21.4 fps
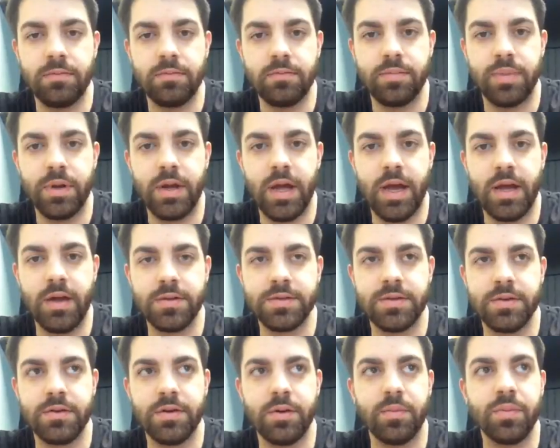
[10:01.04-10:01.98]
But I
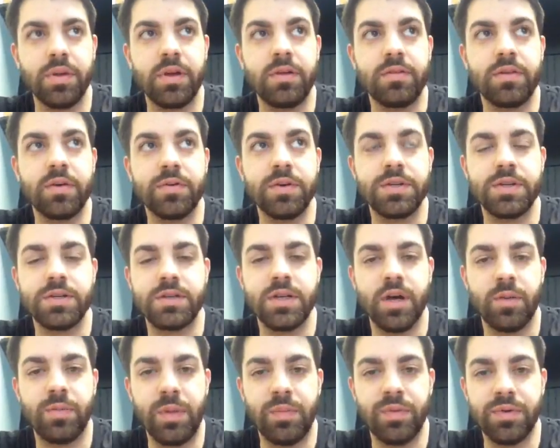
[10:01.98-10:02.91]
also don't believe that we should
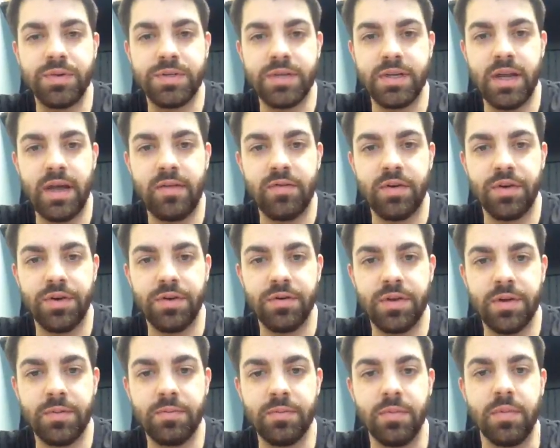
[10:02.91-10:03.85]
tell people to never
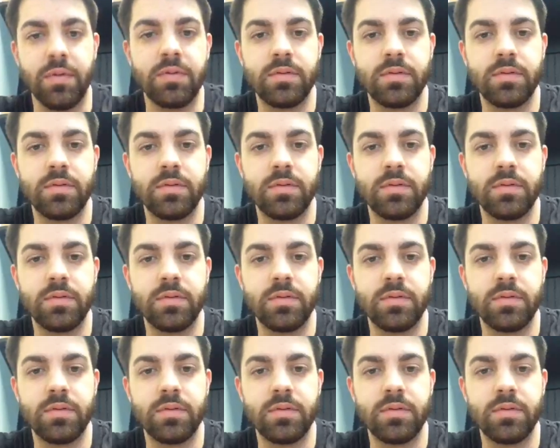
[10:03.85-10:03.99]
do them.